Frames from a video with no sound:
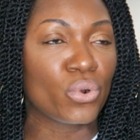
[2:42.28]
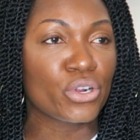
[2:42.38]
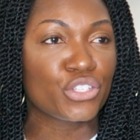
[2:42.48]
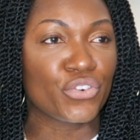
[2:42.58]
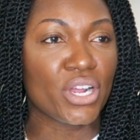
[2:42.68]

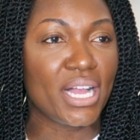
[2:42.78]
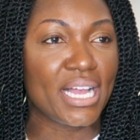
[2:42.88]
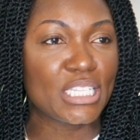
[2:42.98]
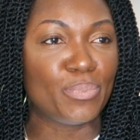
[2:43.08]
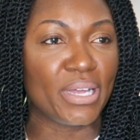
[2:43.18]
works for
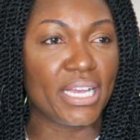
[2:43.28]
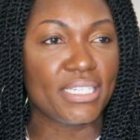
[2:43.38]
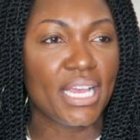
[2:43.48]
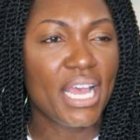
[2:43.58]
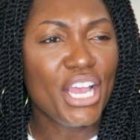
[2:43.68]
us,
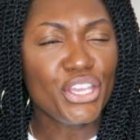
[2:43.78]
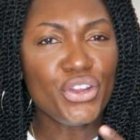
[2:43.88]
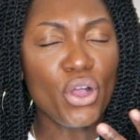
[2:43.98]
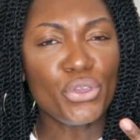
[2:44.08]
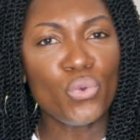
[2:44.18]
but
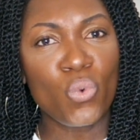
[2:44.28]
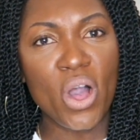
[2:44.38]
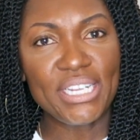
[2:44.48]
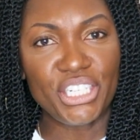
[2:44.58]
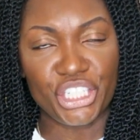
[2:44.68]
you know, you
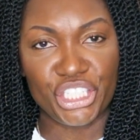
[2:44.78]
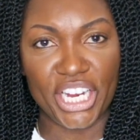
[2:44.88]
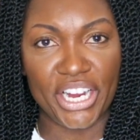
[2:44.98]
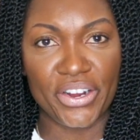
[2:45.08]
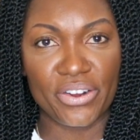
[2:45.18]
want to
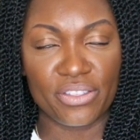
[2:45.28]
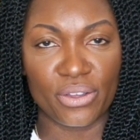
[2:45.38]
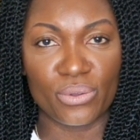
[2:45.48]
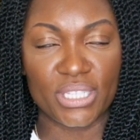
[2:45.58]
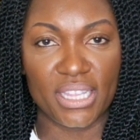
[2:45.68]
share
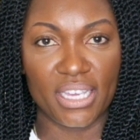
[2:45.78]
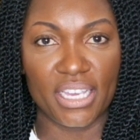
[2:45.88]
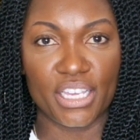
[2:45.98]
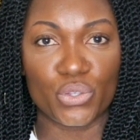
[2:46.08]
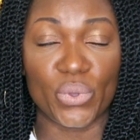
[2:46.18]
those
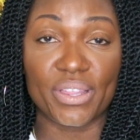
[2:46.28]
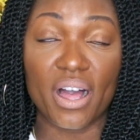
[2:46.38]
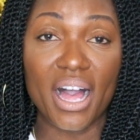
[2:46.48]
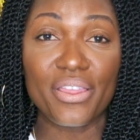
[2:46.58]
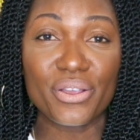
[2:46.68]
things with
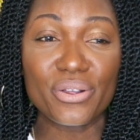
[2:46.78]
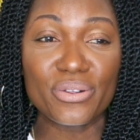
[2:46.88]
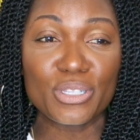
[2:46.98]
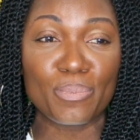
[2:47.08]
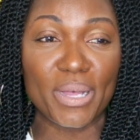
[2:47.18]

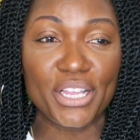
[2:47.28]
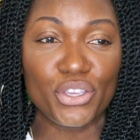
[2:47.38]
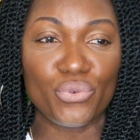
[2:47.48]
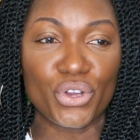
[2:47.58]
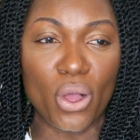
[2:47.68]
others,
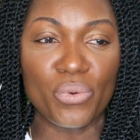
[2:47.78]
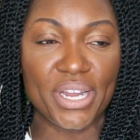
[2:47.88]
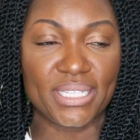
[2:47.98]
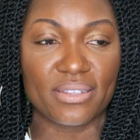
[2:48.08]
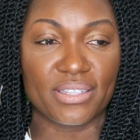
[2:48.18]
but you
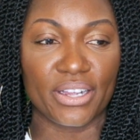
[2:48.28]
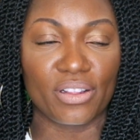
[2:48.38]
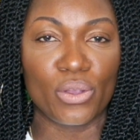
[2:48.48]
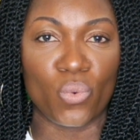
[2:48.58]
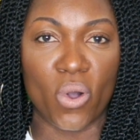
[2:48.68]
don't
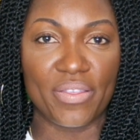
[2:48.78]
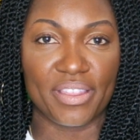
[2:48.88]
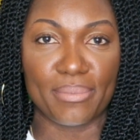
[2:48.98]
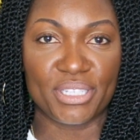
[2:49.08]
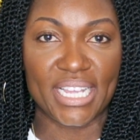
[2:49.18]
necessarily
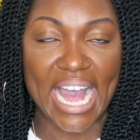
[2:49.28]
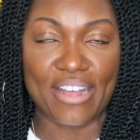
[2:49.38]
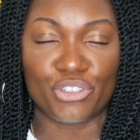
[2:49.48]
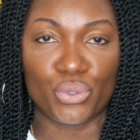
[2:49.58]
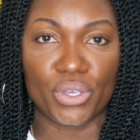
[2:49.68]
want them to
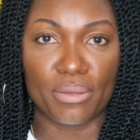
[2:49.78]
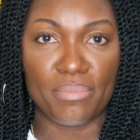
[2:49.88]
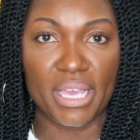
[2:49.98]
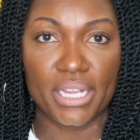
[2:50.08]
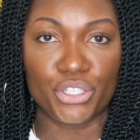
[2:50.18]
have to
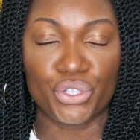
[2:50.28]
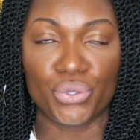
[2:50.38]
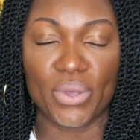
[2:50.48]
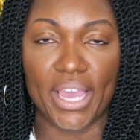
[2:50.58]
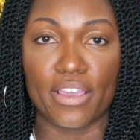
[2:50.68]
commit
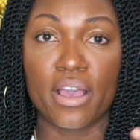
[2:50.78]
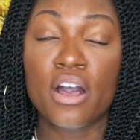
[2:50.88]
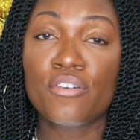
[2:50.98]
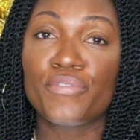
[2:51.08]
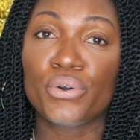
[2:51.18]
to a
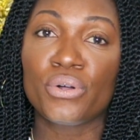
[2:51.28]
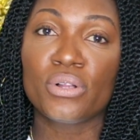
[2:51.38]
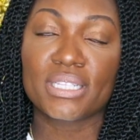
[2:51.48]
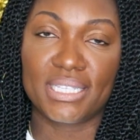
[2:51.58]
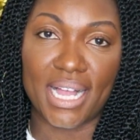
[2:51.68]

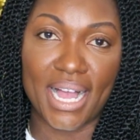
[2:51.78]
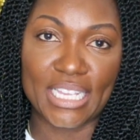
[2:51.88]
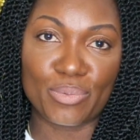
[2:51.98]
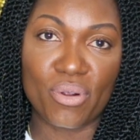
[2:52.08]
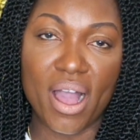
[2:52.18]

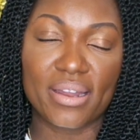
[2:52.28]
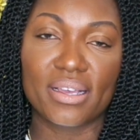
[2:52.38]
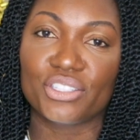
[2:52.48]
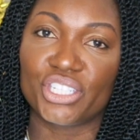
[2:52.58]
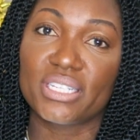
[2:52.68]
full-size
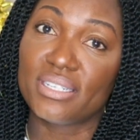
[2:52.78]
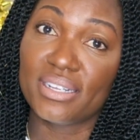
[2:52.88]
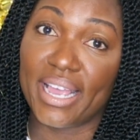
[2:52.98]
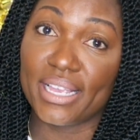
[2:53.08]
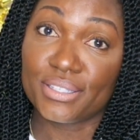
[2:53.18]
product just
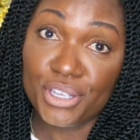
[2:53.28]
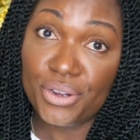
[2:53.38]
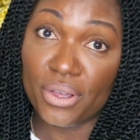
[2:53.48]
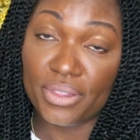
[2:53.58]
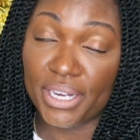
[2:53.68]
in case,
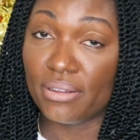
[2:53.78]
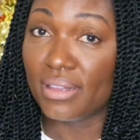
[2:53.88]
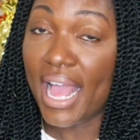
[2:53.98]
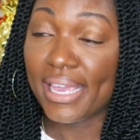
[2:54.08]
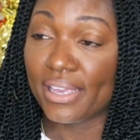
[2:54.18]
you know, they
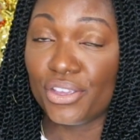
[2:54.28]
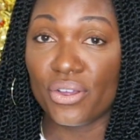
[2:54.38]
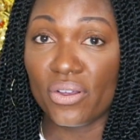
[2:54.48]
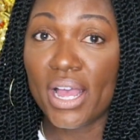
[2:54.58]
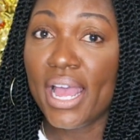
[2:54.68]
don't like it. You
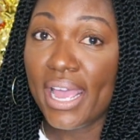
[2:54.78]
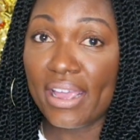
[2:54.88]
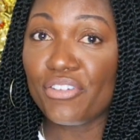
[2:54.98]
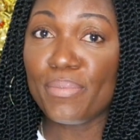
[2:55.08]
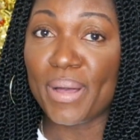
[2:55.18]
know,
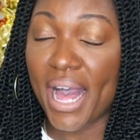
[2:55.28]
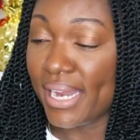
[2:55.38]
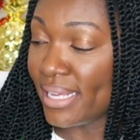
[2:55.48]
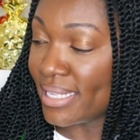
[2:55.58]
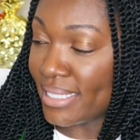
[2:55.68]

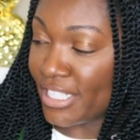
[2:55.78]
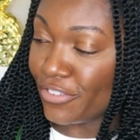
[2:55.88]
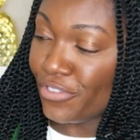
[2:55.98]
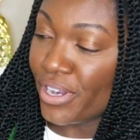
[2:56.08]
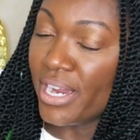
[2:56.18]
everybody is
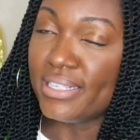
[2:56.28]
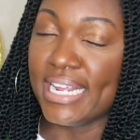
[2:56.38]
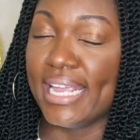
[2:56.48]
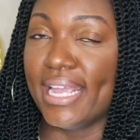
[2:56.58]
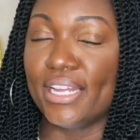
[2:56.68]

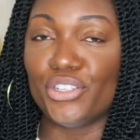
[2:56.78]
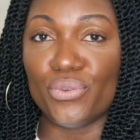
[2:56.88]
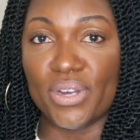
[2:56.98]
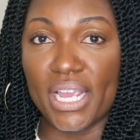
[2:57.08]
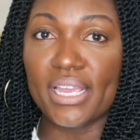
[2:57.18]
different and
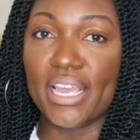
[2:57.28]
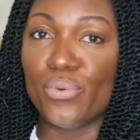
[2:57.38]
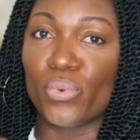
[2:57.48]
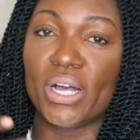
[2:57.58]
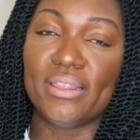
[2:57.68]
unique
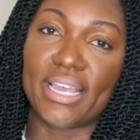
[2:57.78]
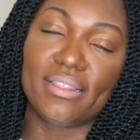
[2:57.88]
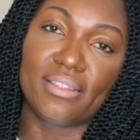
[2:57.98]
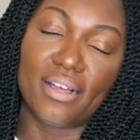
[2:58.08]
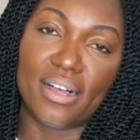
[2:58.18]
in what
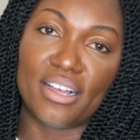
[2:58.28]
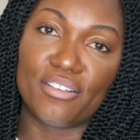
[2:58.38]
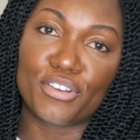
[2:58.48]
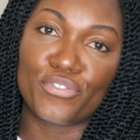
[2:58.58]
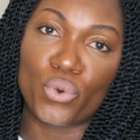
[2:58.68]
they
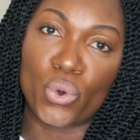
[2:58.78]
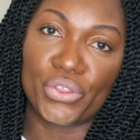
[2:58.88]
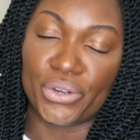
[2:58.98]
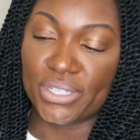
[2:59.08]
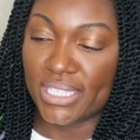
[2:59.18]
love
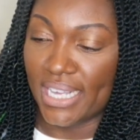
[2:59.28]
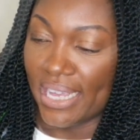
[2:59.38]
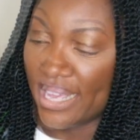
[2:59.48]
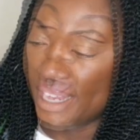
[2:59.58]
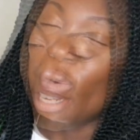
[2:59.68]
for their
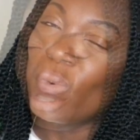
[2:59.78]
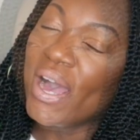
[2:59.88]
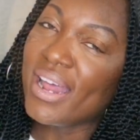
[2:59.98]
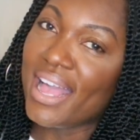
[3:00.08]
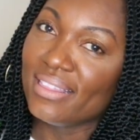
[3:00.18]
skin. And
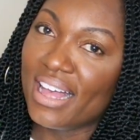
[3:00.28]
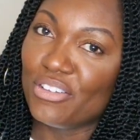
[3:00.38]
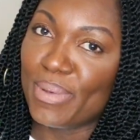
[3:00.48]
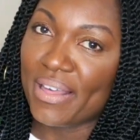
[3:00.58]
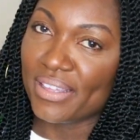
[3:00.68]
what I
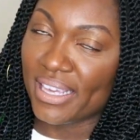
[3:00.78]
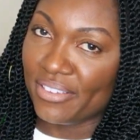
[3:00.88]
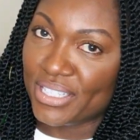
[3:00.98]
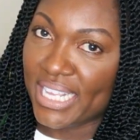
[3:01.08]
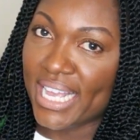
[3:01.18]
love about the
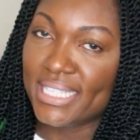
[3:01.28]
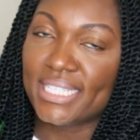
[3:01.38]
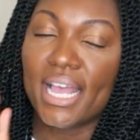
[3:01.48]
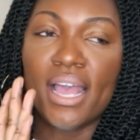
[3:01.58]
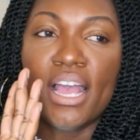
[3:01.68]
gift sets,